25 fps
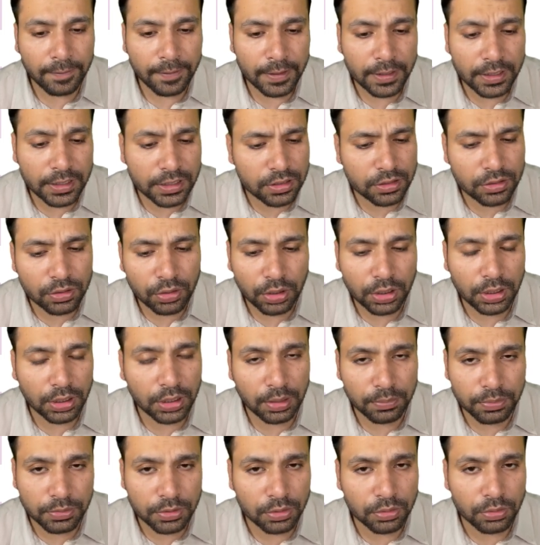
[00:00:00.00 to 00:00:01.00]
it's not an
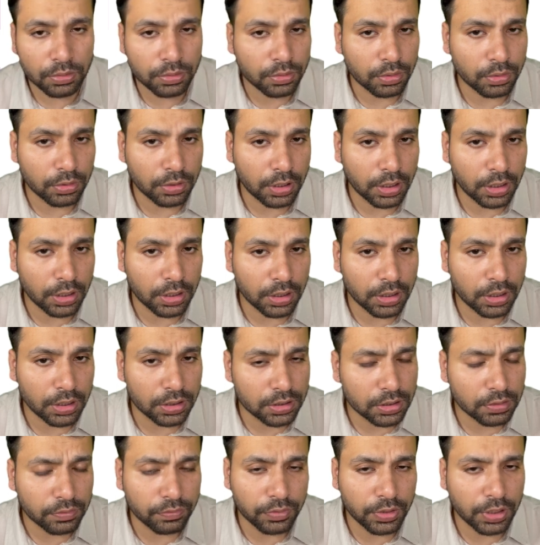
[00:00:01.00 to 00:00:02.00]
absolute
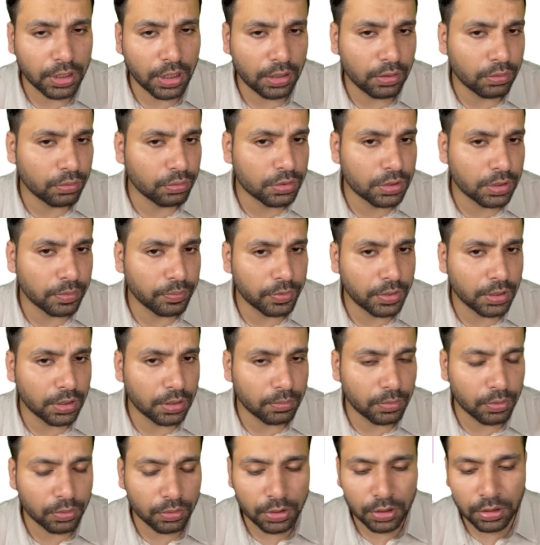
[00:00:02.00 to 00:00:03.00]
contraindication. We can do something
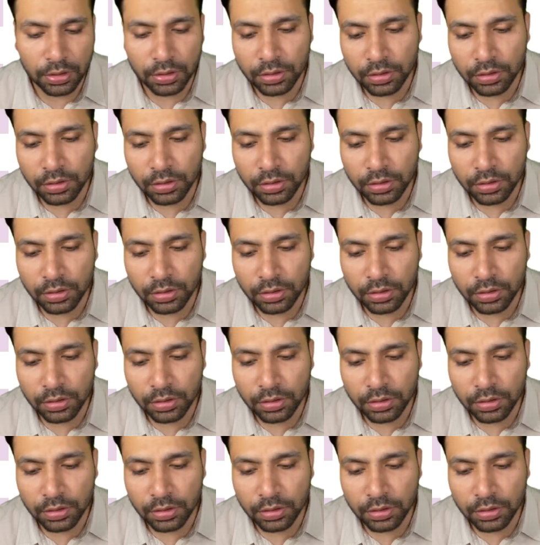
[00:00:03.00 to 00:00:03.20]
about it.